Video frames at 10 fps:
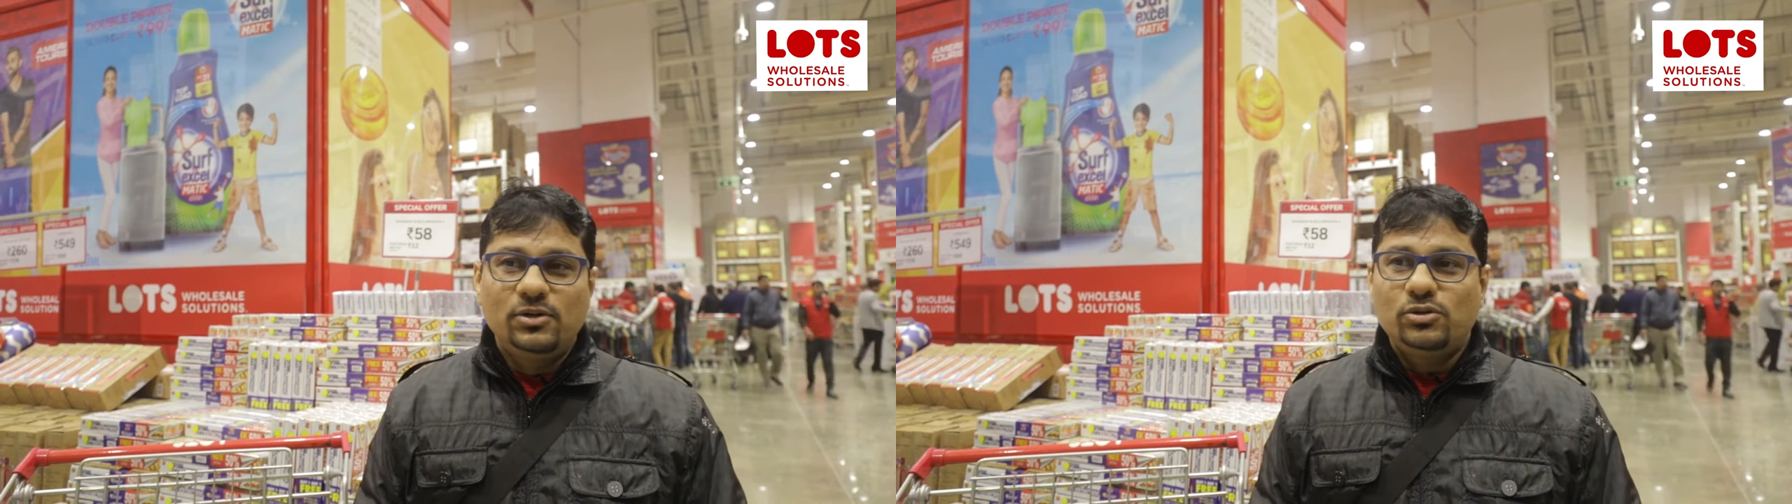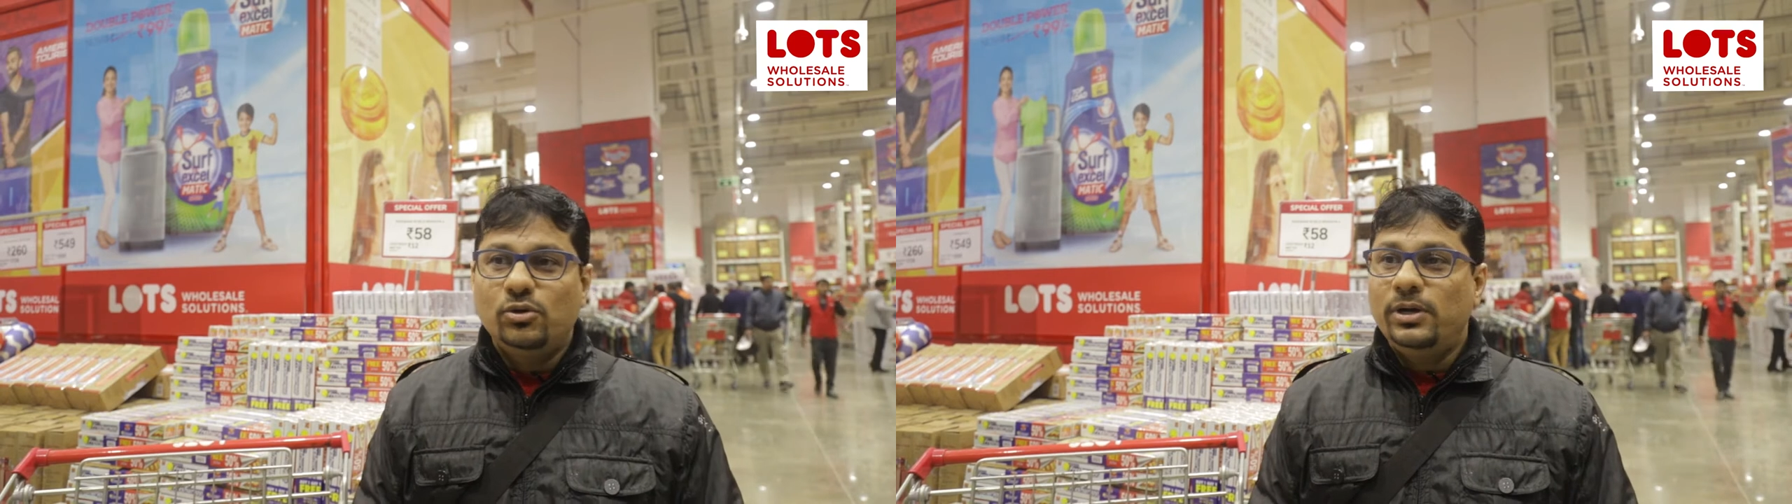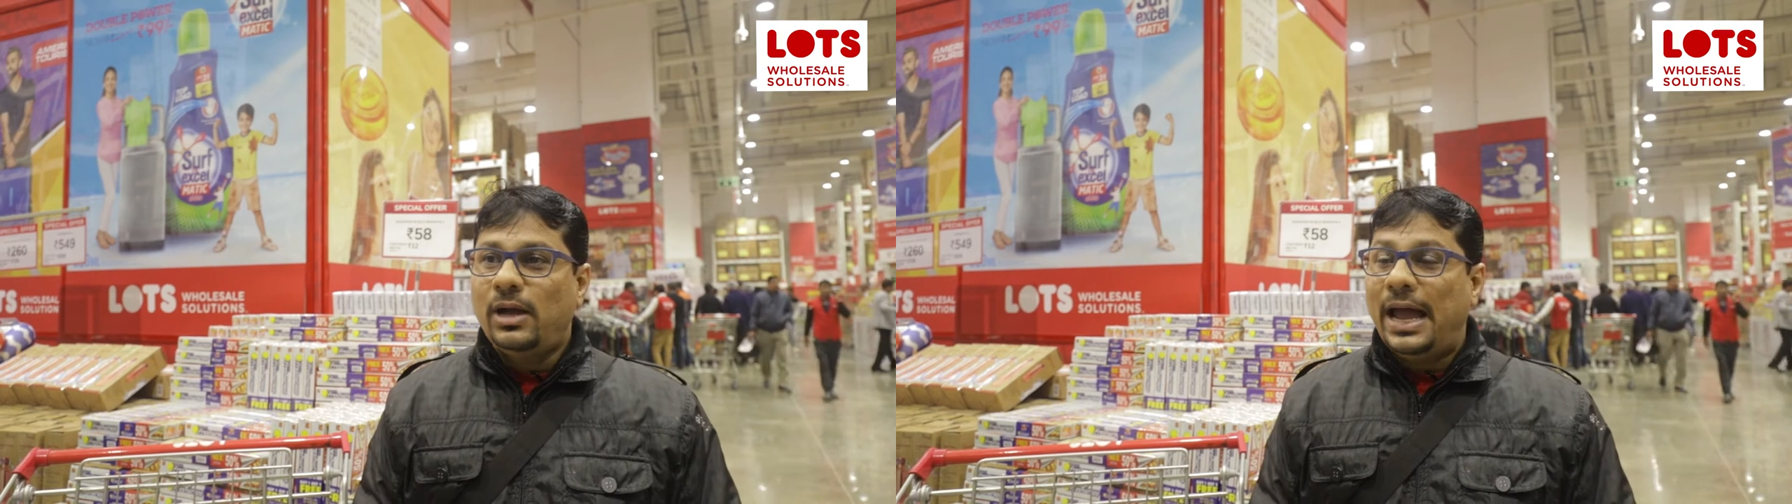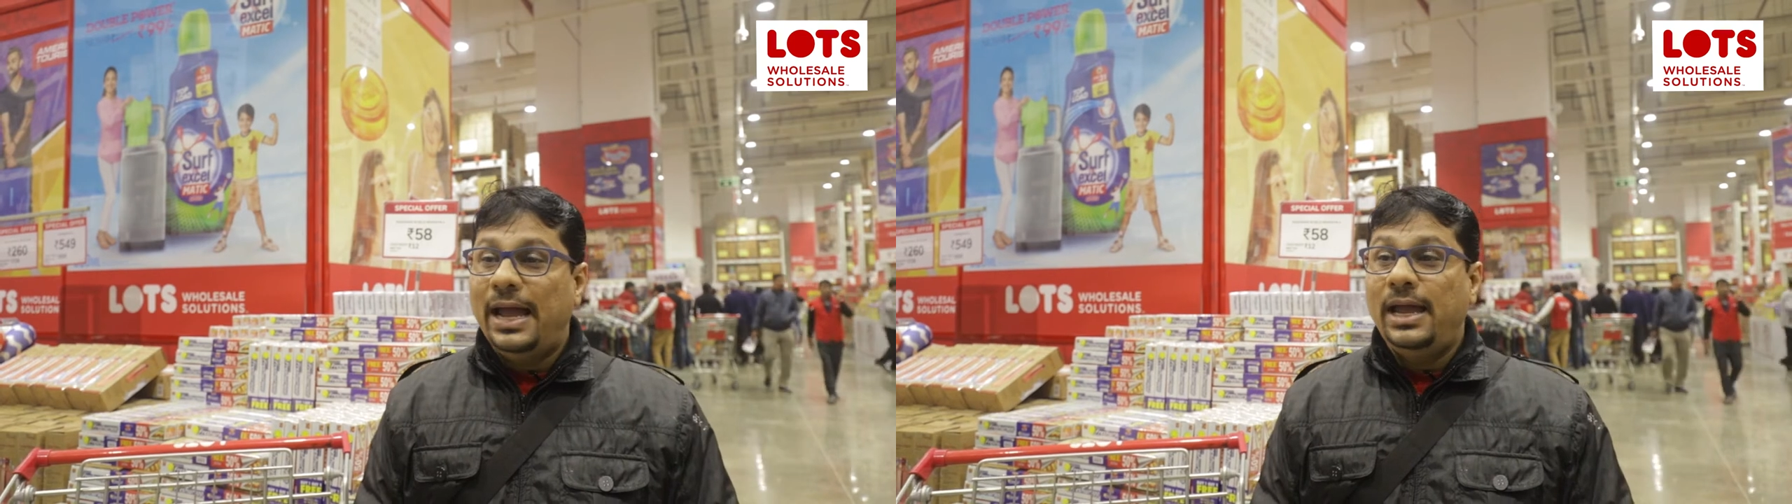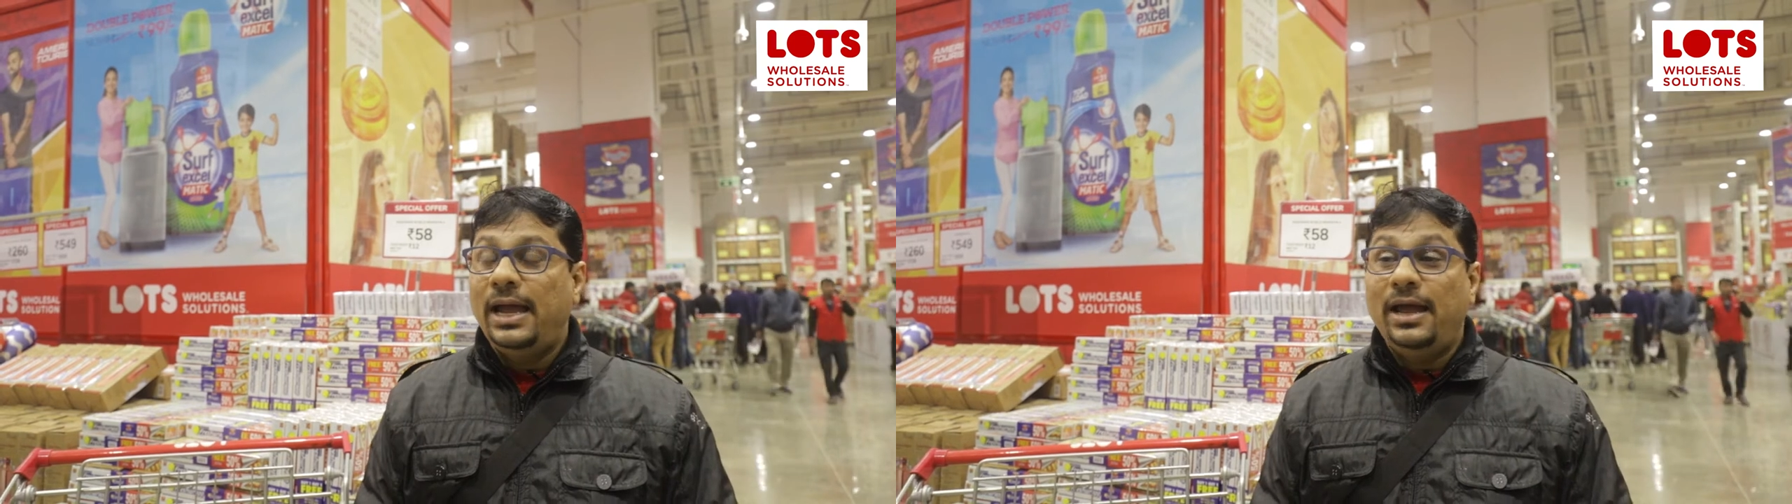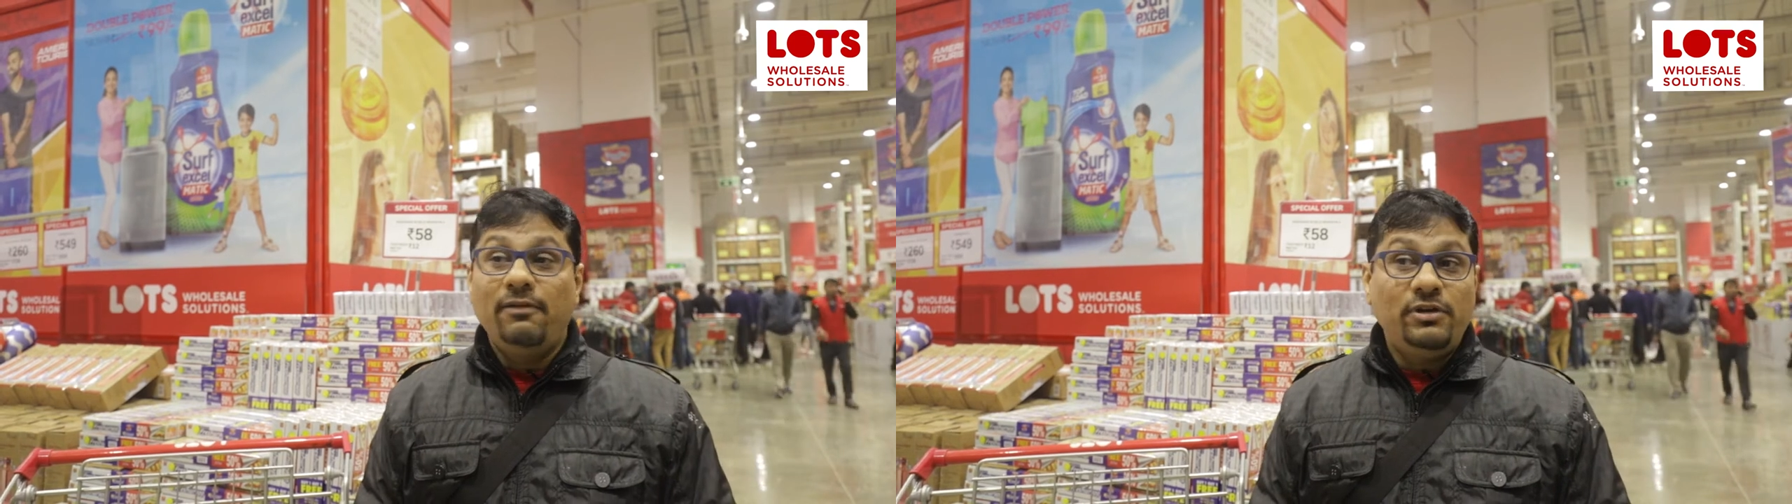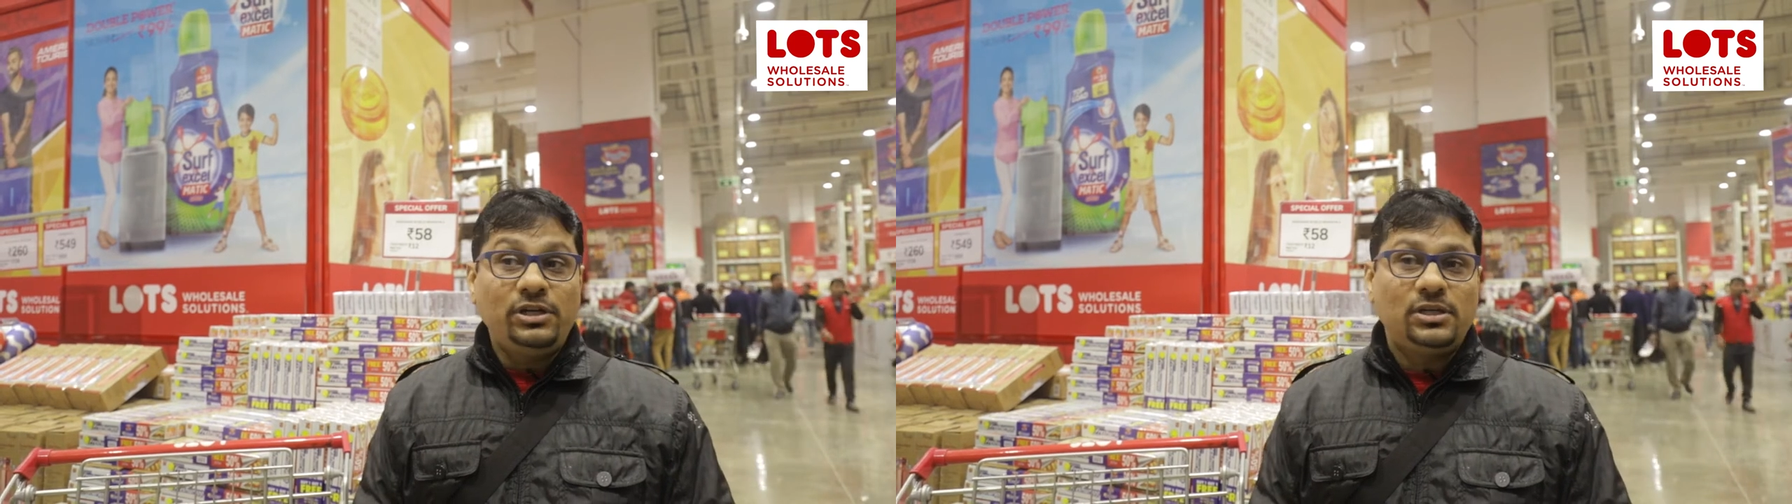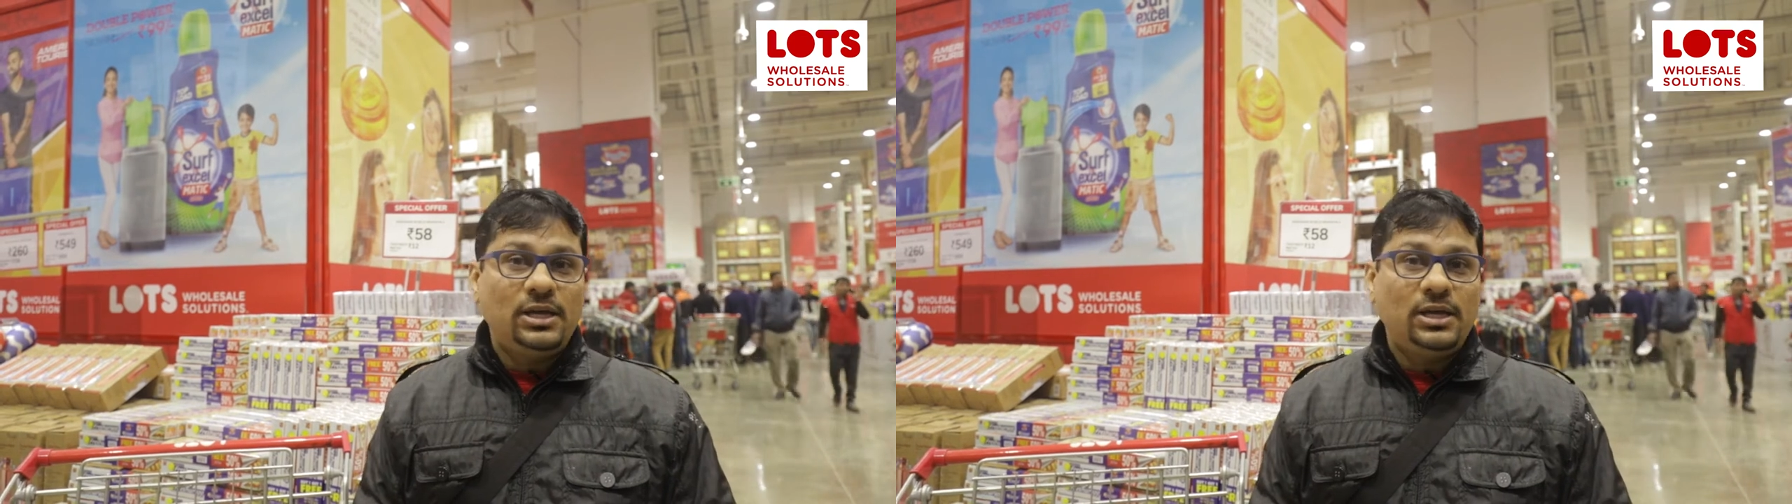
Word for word: So I, I wish